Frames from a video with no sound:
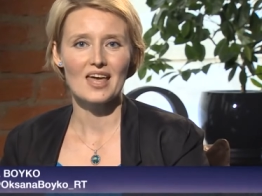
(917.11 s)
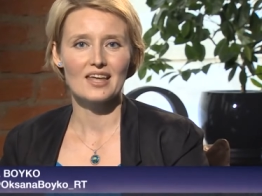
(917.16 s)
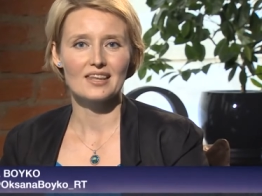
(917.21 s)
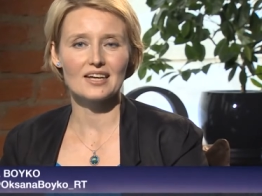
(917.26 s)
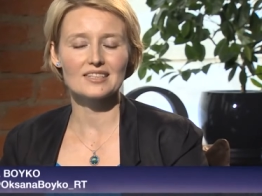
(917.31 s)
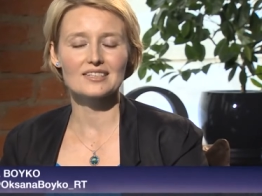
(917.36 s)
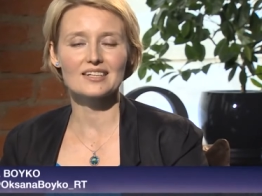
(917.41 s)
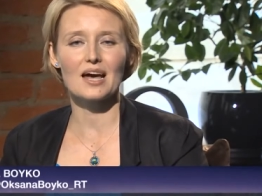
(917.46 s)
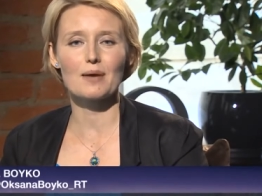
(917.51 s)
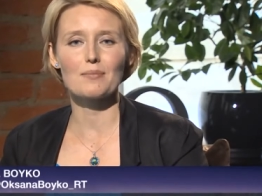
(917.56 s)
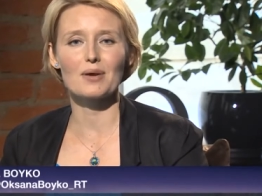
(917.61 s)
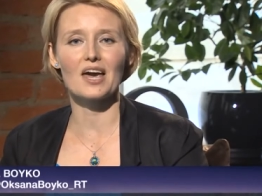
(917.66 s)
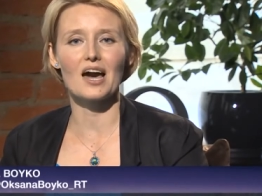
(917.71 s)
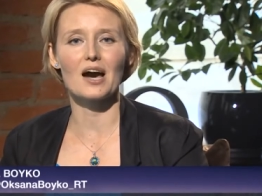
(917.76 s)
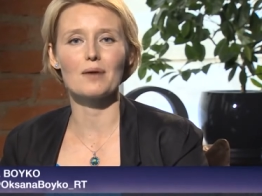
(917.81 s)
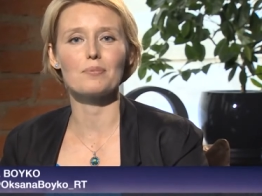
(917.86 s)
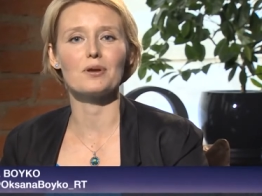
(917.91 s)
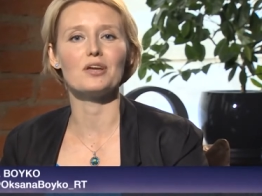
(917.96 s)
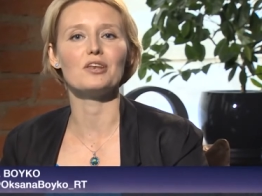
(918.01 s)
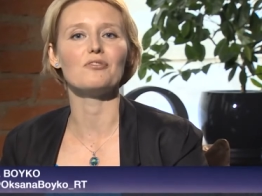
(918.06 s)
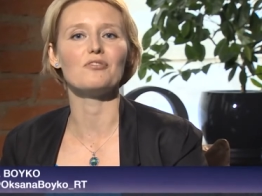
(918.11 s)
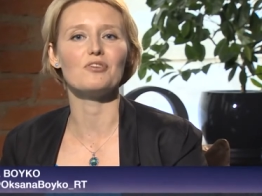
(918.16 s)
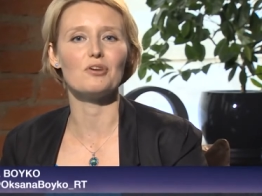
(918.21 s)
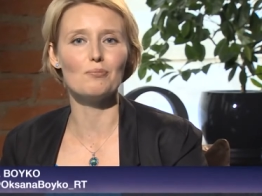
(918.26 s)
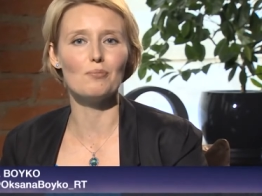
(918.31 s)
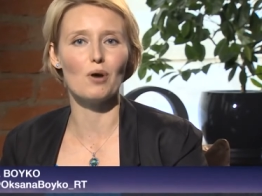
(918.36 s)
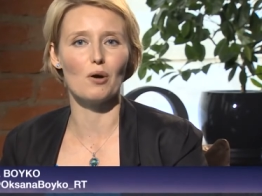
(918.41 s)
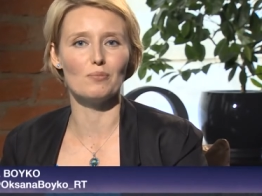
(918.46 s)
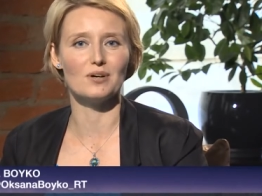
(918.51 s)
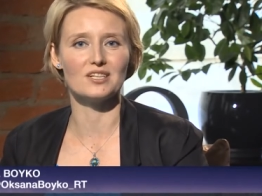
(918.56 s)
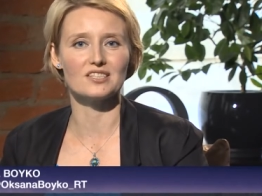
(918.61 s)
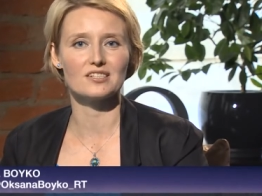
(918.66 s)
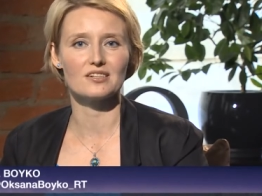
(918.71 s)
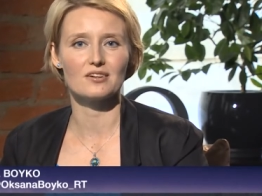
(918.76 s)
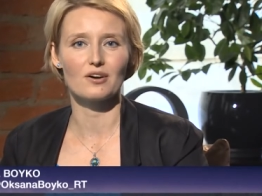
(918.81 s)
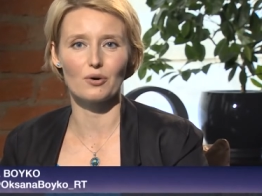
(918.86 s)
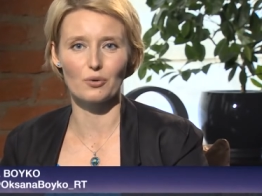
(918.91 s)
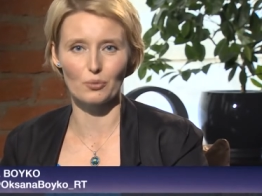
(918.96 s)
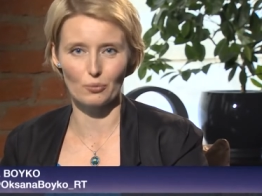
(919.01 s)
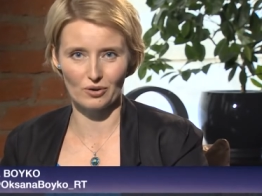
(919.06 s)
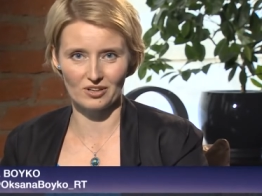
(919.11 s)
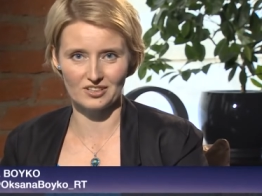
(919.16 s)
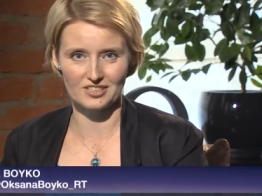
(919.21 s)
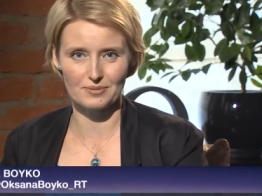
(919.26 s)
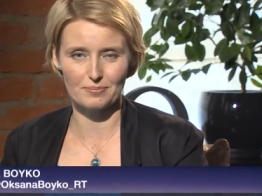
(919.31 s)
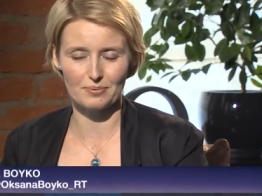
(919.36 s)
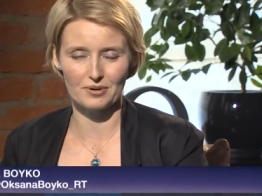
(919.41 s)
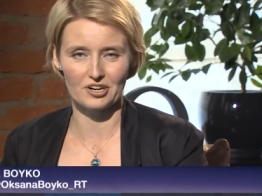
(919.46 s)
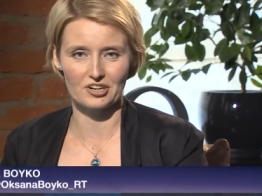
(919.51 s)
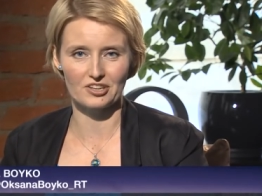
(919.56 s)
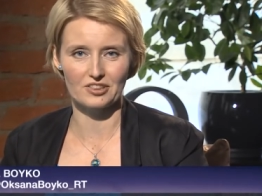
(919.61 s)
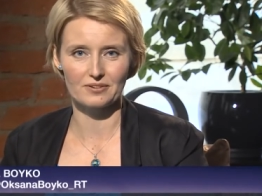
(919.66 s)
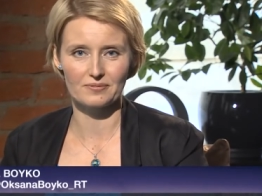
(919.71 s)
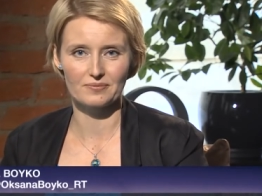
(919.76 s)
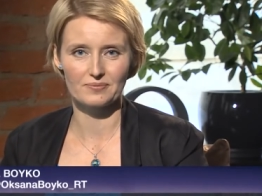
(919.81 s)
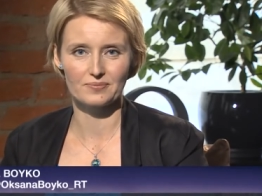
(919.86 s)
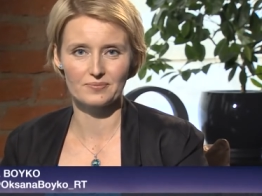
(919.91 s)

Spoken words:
That's coming up in a few moments on Worlds Apart.